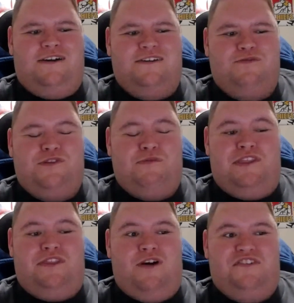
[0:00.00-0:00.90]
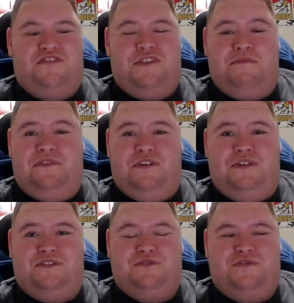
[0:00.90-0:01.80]
it would have been nice for them
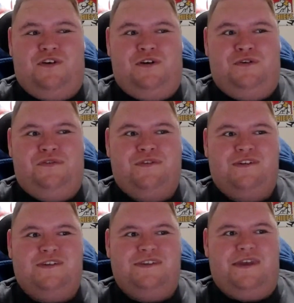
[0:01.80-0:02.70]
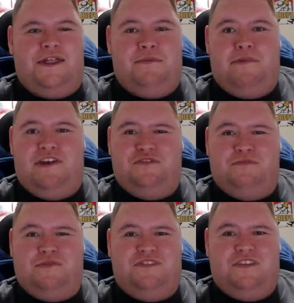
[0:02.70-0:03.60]
to throw Garden Bishop
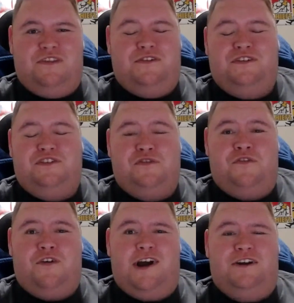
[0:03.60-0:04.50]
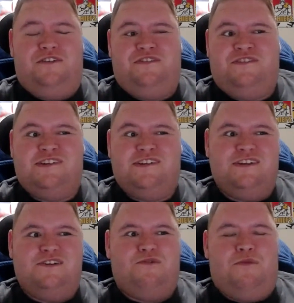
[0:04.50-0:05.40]
into the fire, and
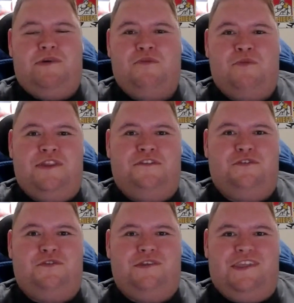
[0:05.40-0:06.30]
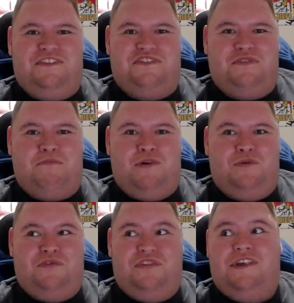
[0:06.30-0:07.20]
what better way to do it against the
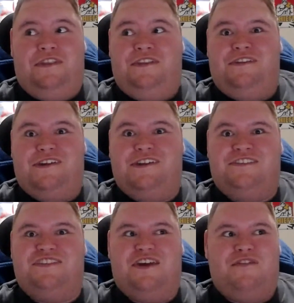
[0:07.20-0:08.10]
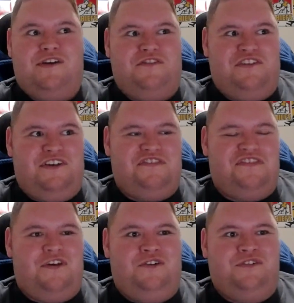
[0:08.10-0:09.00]
Bulls in South Africa.
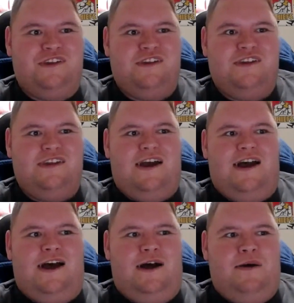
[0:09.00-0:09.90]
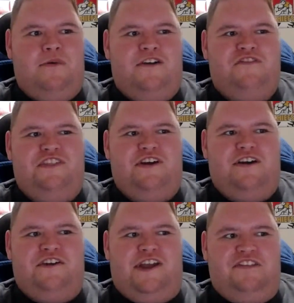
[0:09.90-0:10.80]
So I think the
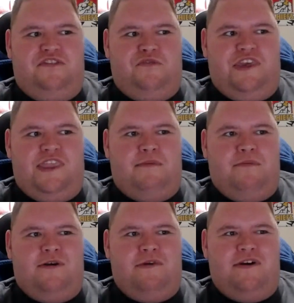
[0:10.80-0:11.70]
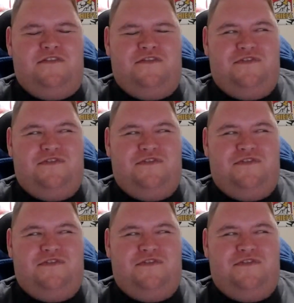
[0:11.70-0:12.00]
Hurricanes will get up by about